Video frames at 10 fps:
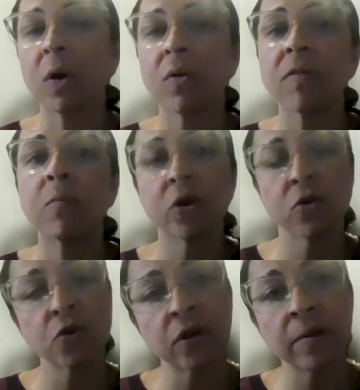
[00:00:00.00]
Whereas in
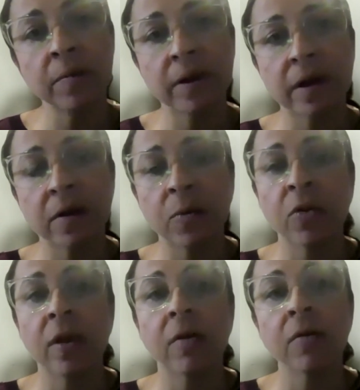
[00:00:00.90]
British Columbia, where
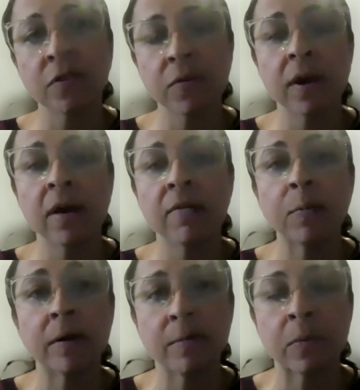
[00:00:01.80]
they also have a
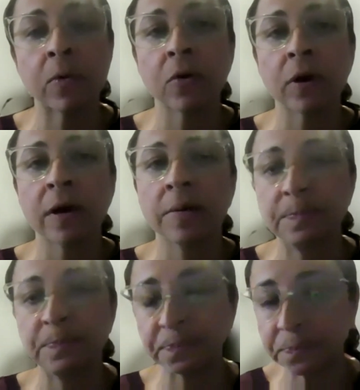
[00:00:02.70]
pump
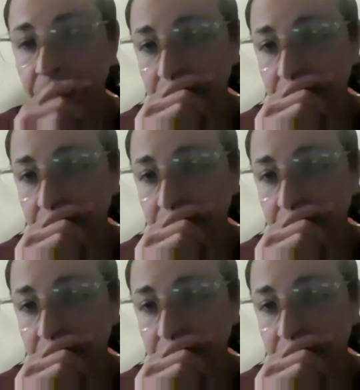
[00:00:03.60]
program